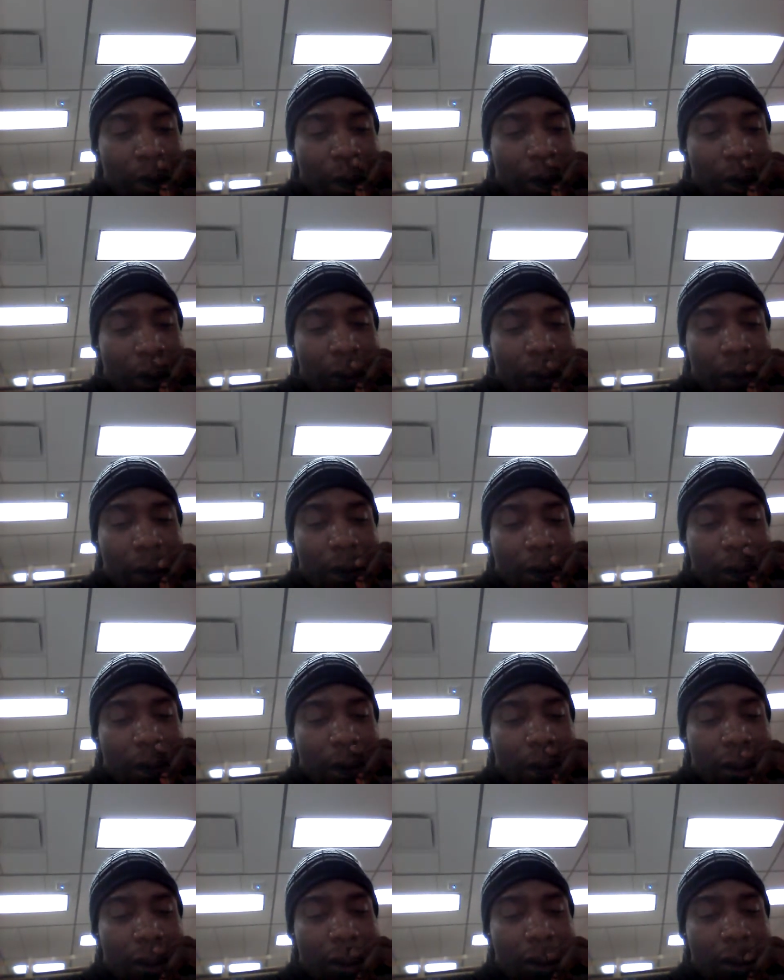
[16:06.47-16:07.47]
I don't know
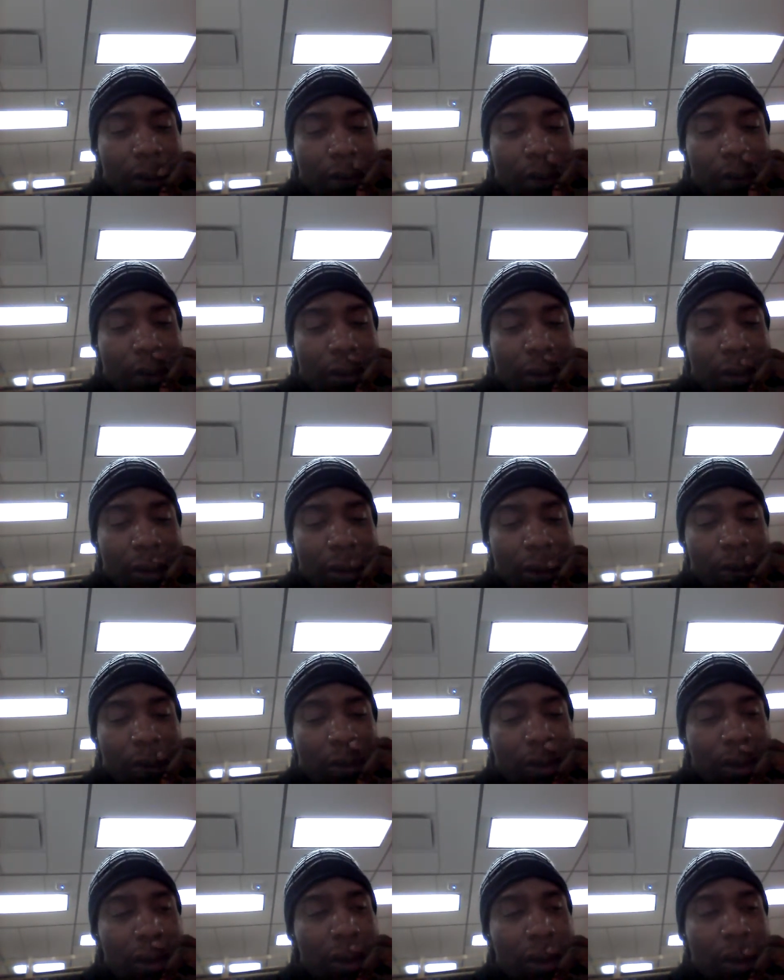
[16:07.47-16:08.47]
what the hell. I don't
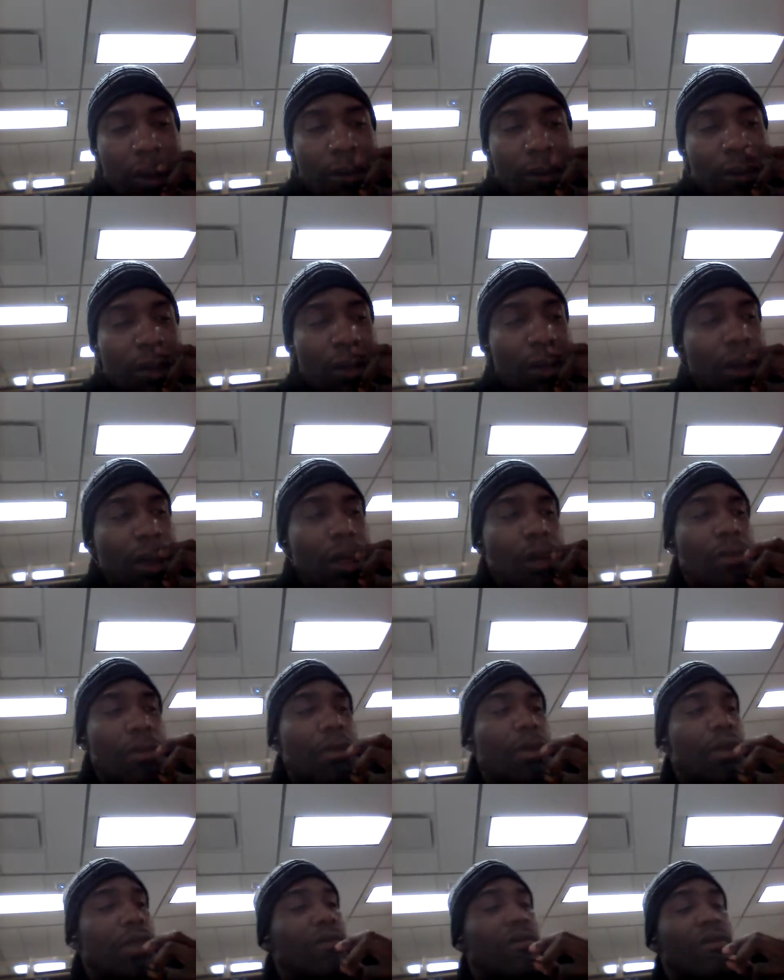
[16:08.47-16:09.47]
know what the hell gonna happen.
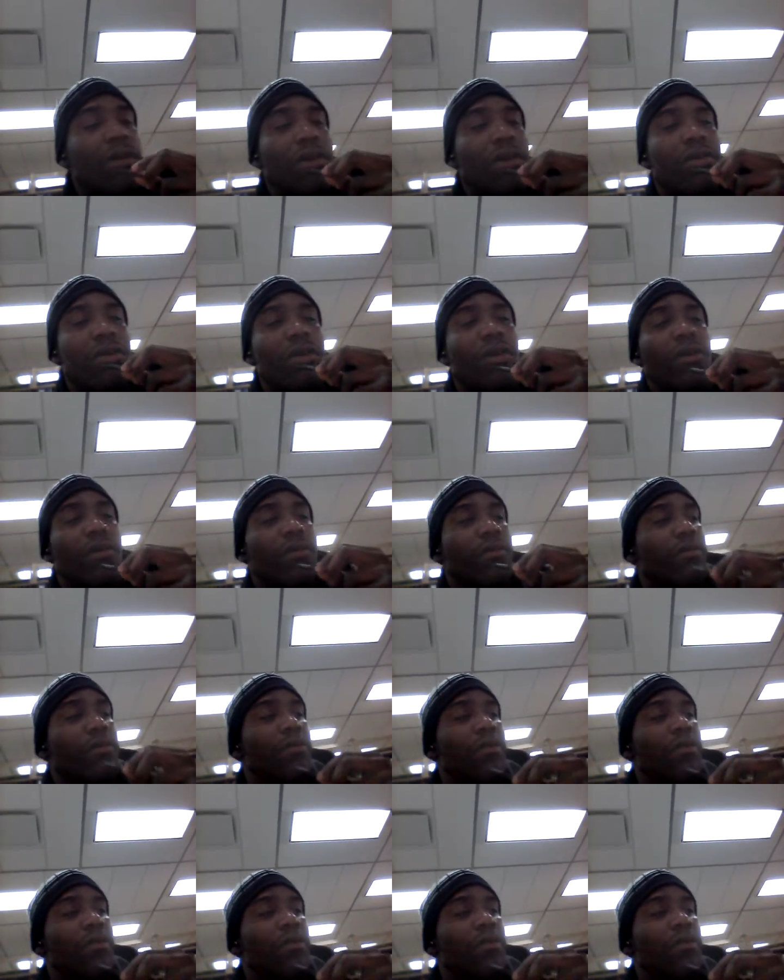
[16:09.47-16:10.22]
It's fucked up.